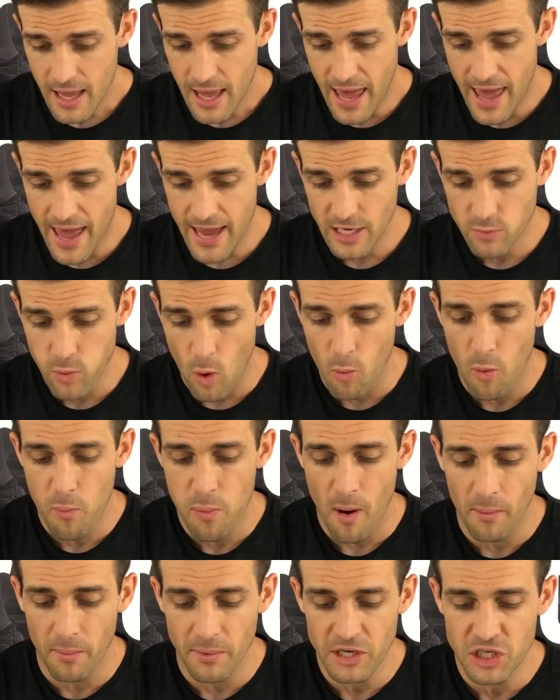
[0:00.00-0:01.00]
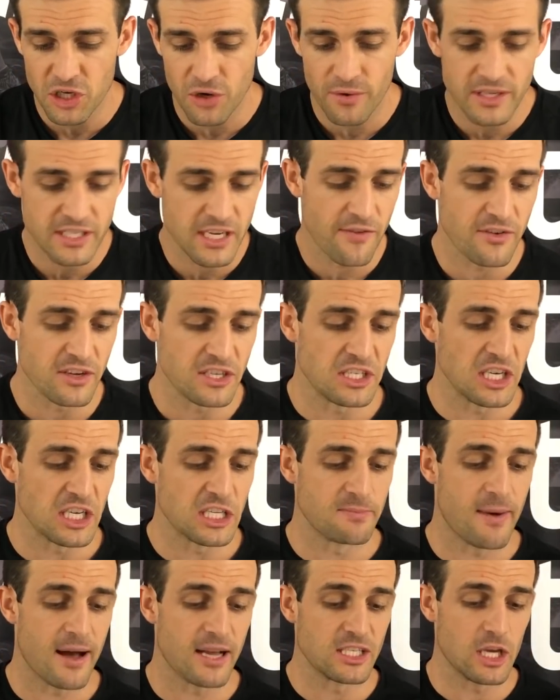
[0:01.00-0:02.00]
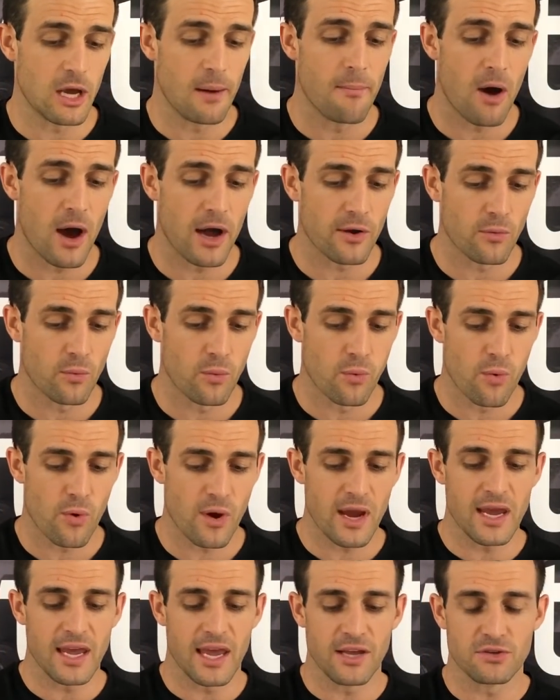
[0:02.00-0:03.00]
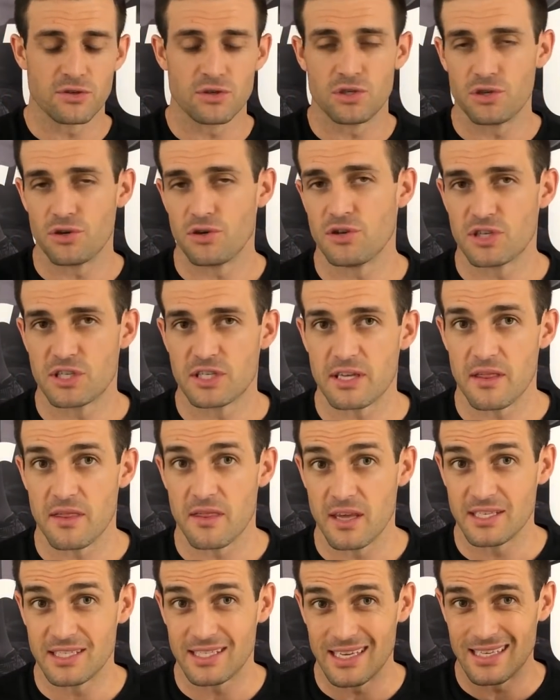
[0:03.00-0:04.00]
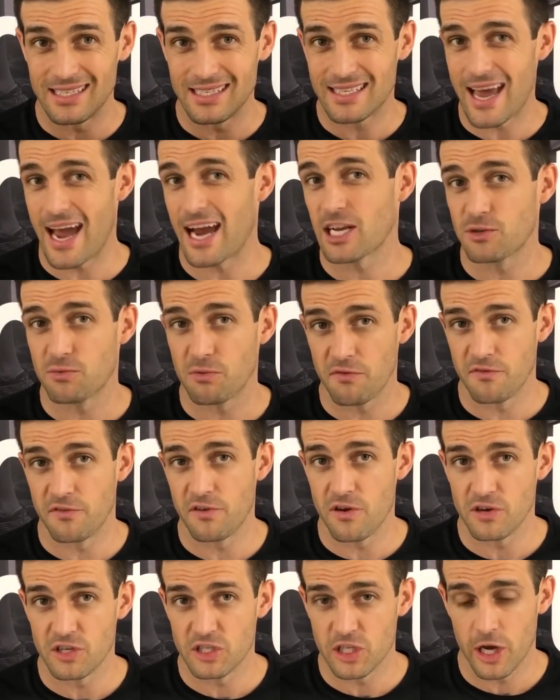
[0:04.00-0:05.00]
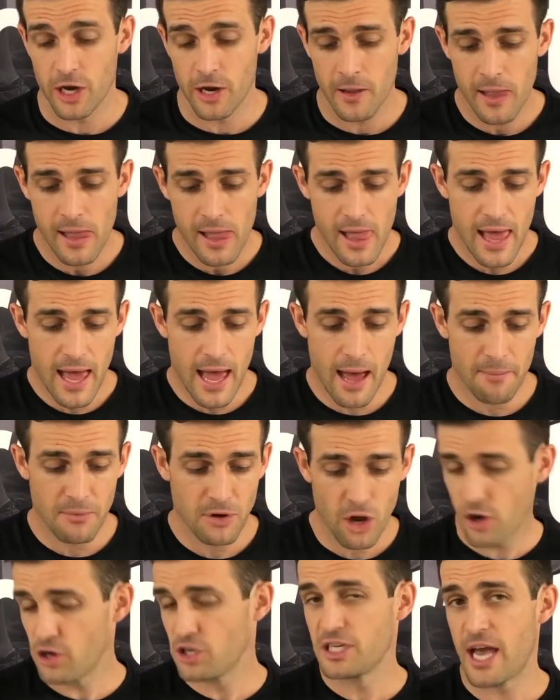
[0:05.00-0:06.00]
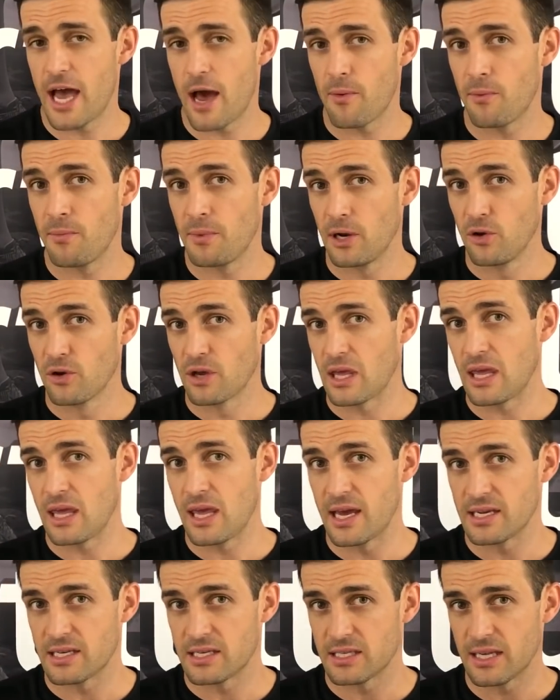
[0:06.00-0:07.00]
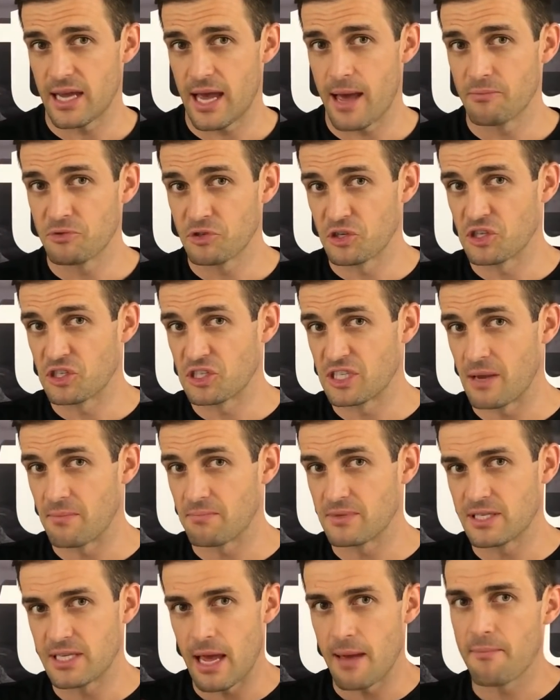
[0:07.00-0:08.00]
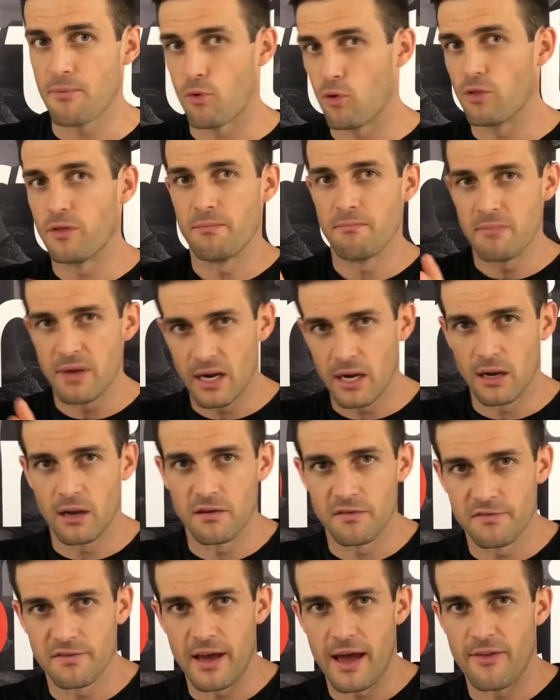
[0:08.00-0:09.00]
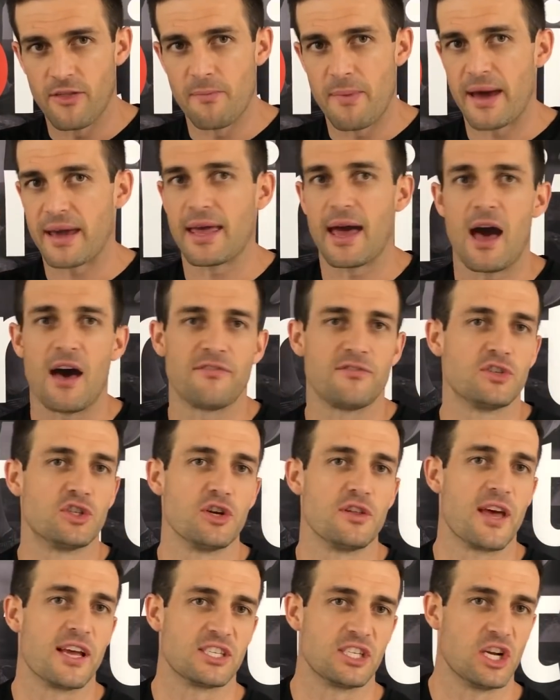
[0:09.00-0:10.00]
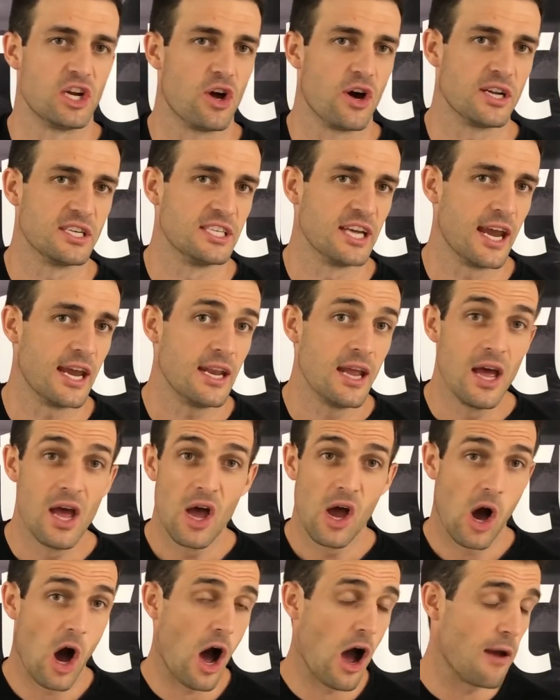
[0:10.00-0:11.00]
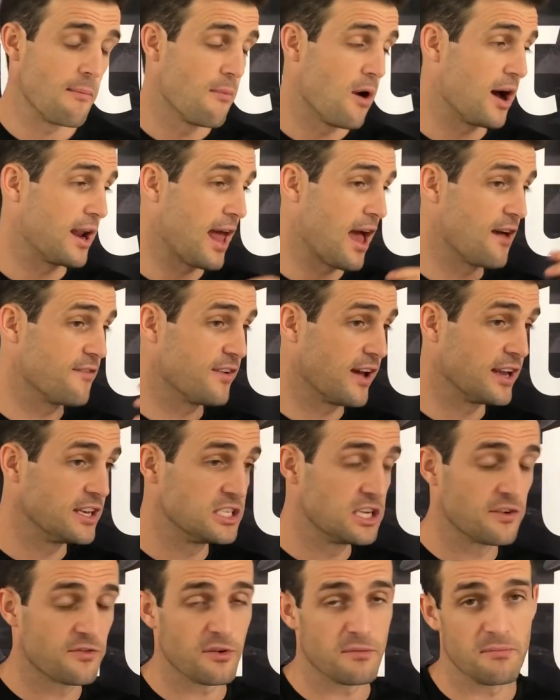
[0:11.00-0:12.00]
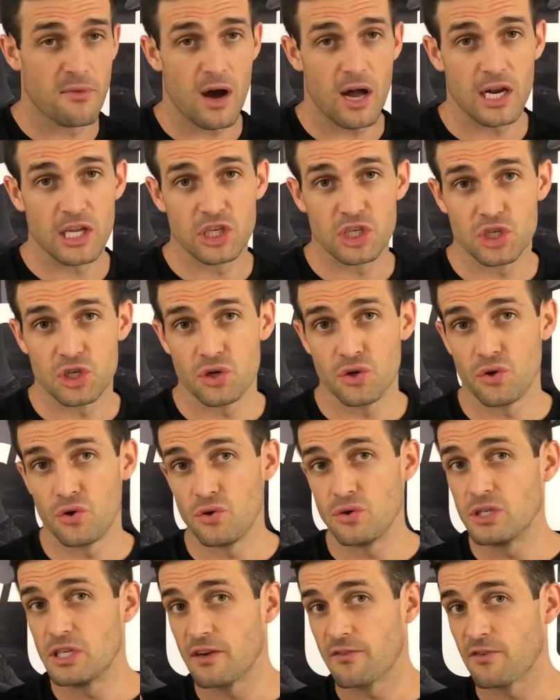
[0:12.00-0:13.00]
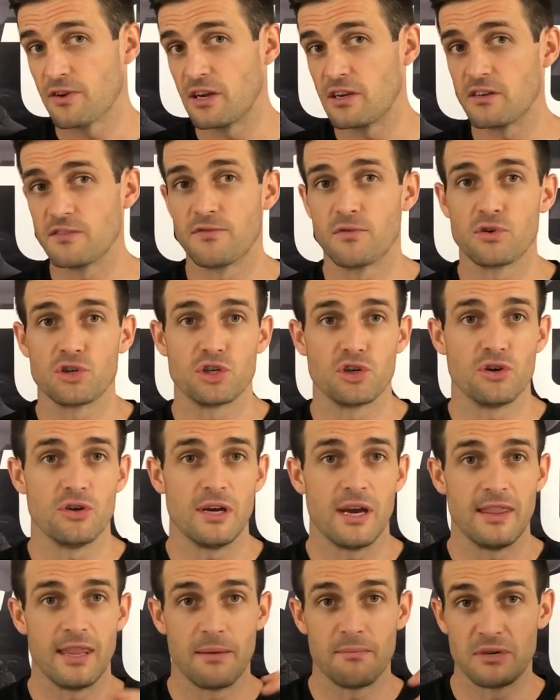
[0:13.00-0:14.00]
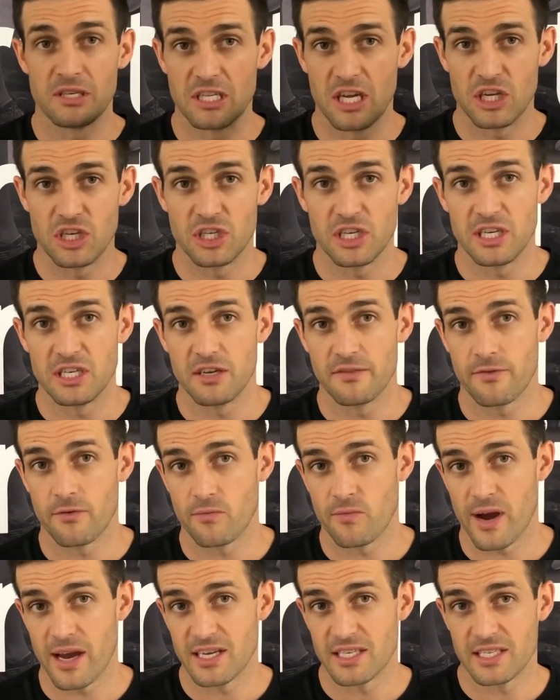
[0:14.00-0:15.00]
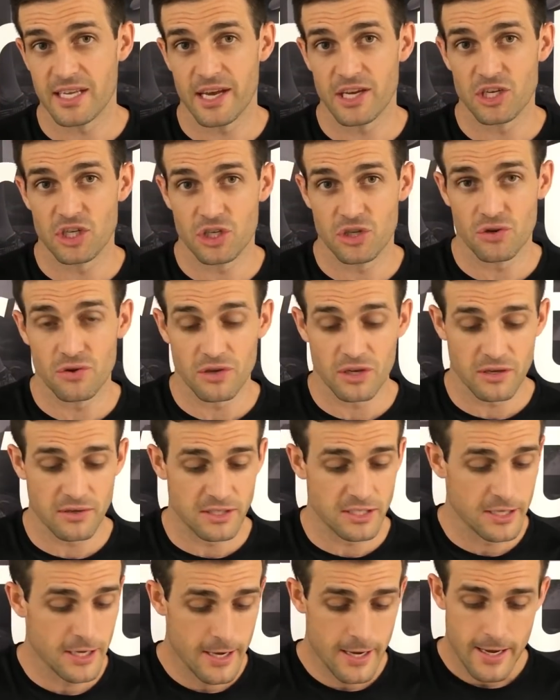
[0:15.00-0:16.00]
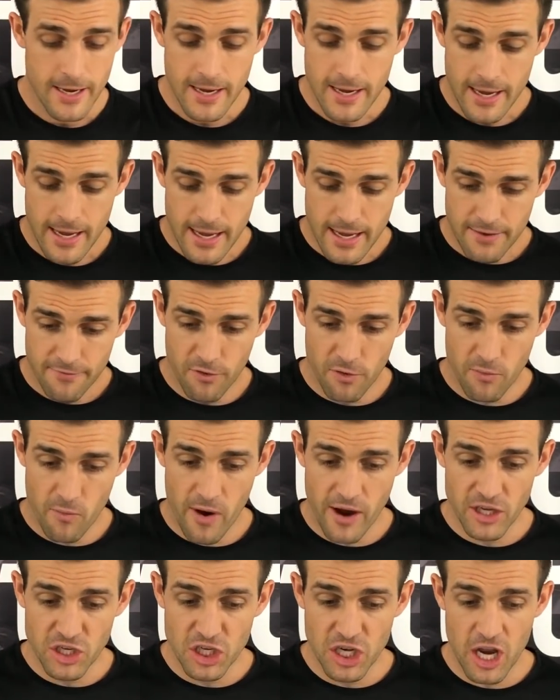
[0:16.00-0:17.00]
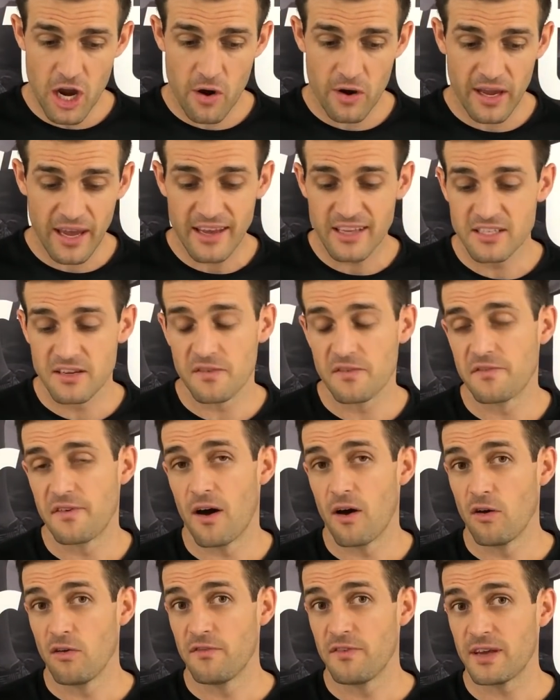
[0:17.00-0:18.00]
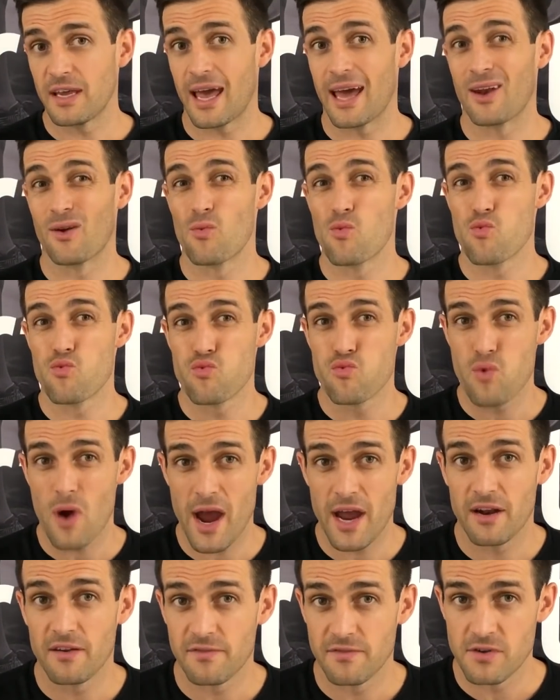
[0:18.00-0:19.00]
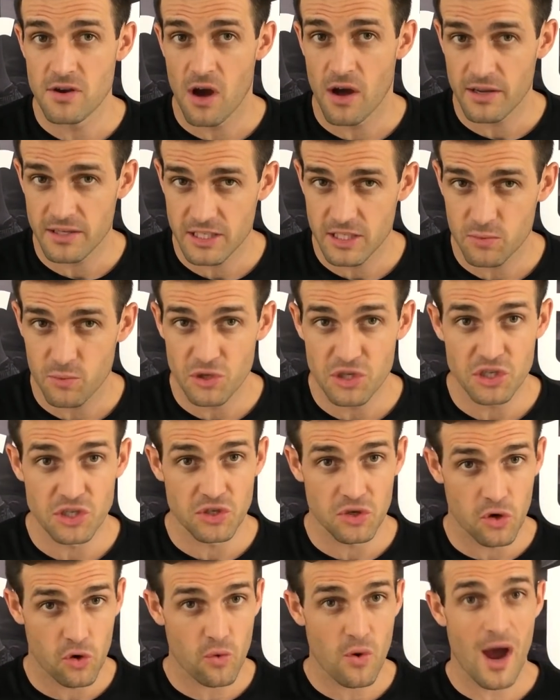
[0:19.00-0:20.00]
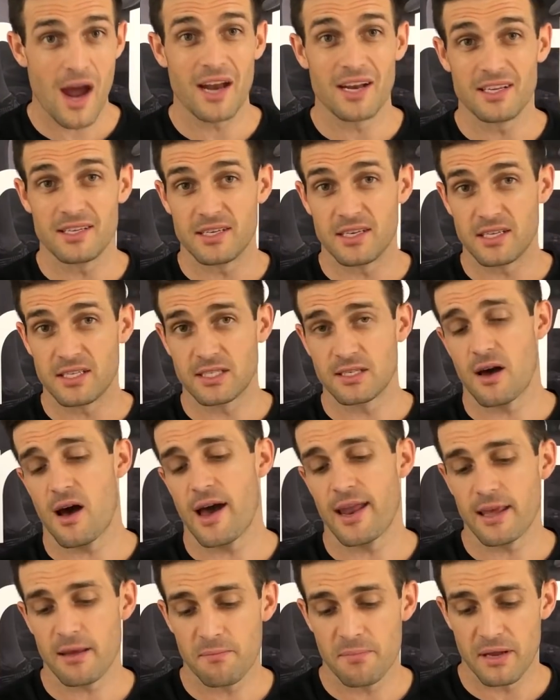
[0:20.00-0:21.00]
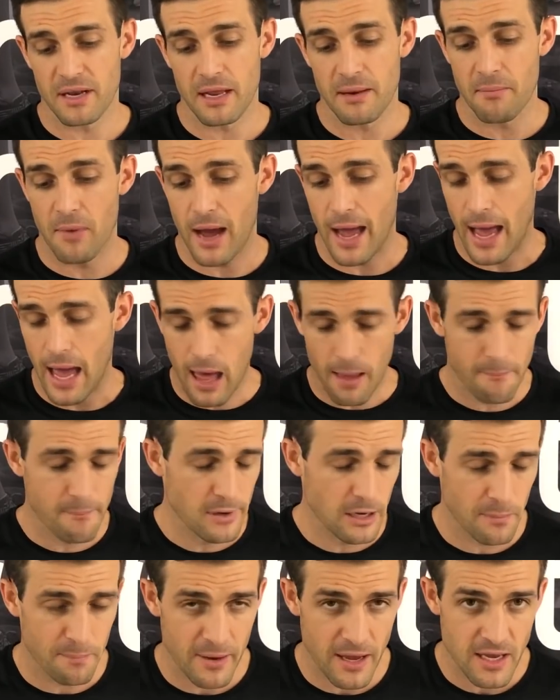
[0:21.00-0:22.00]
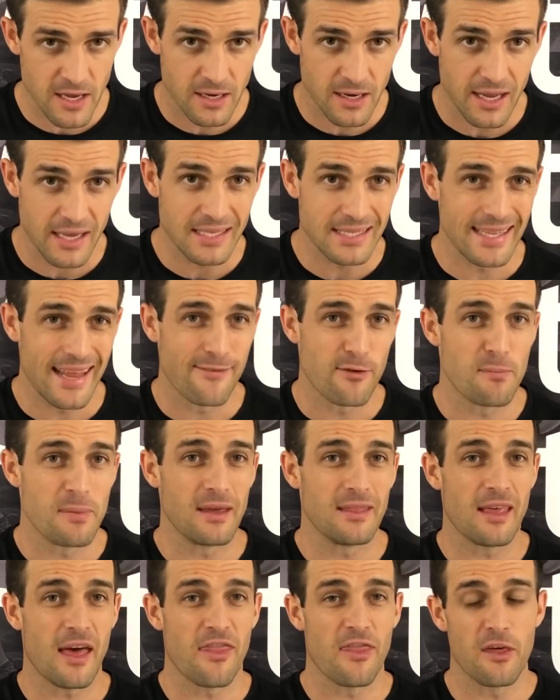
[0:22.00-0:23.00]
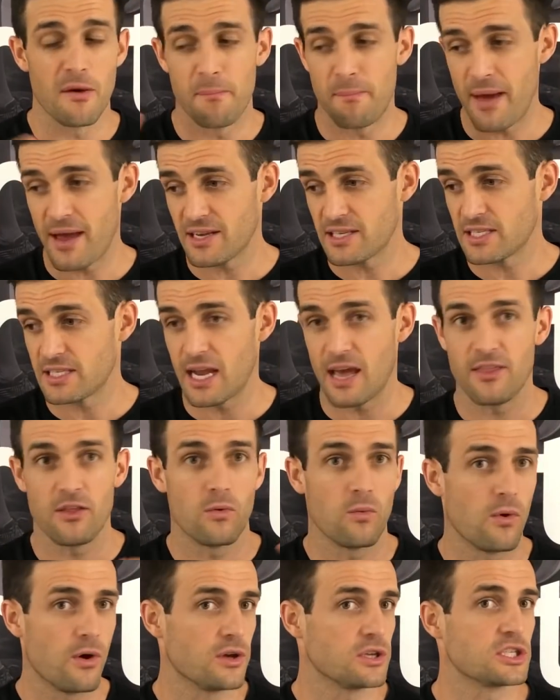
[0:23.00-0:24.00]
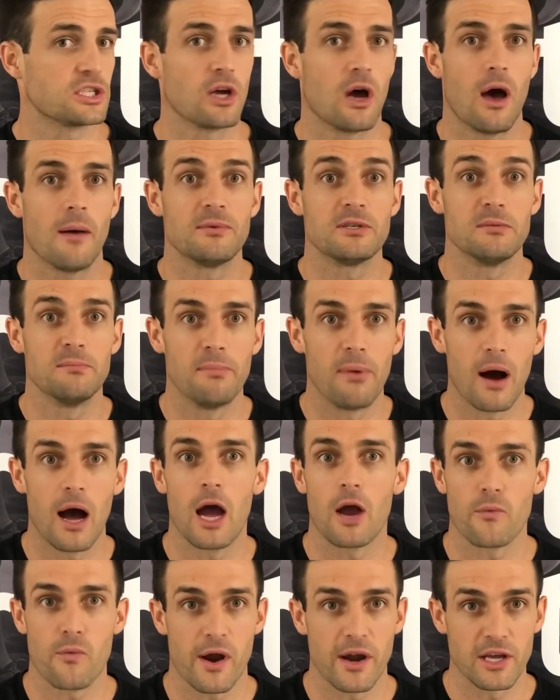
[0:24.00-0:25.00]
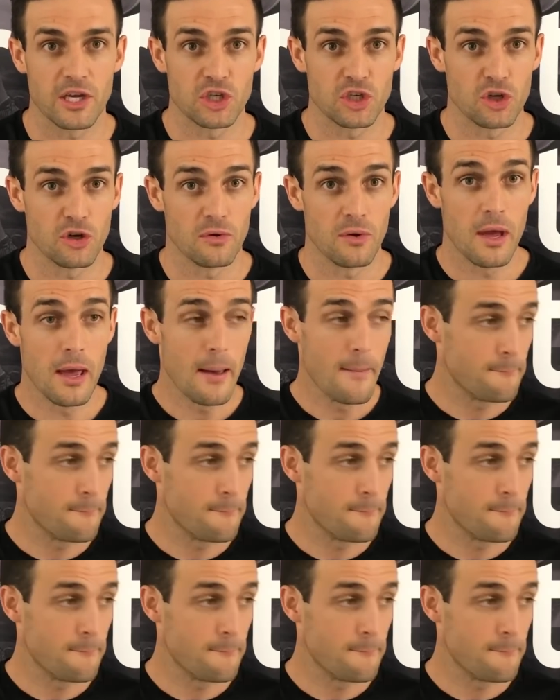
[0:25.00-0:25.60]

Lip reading: And what we'll probably do is every 6 months, I might reintroduce this exact review. So no doubt when we're looking at sort of September or the middle of the back half of 2019, I might have a different mileage shoe, different interval shoe, and then potentially a different race day shoe, because footwear engineering is evolving at a rate of knots, which is great, it's exciting, but in my humble opinion, it's never been the best and the worst time to buy a running shoe.